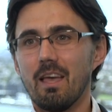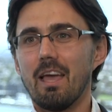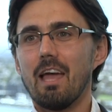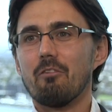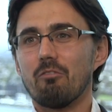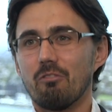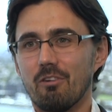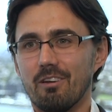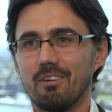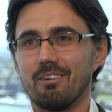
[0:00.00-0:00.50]

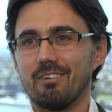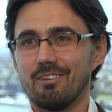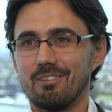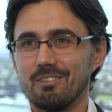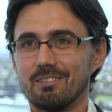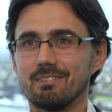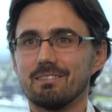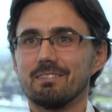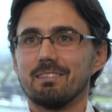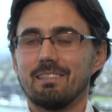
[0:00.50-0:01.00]
everyone
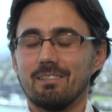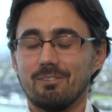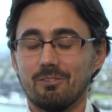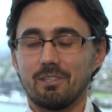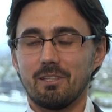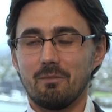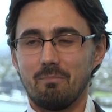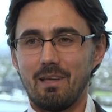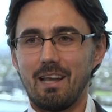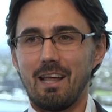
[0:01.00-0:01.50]
knows,
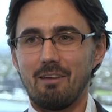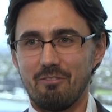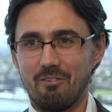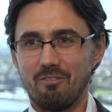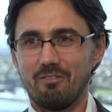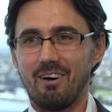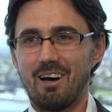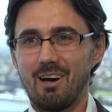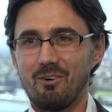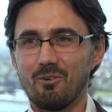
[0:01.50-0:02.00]
look, you better have a
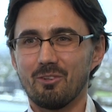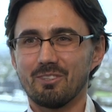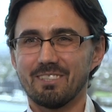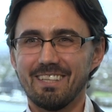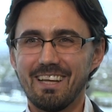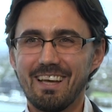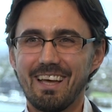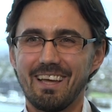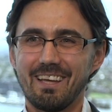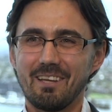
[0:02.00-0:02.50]
firewall
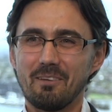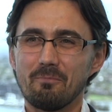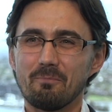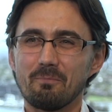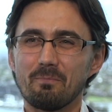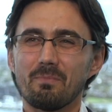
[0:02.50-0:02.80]
today.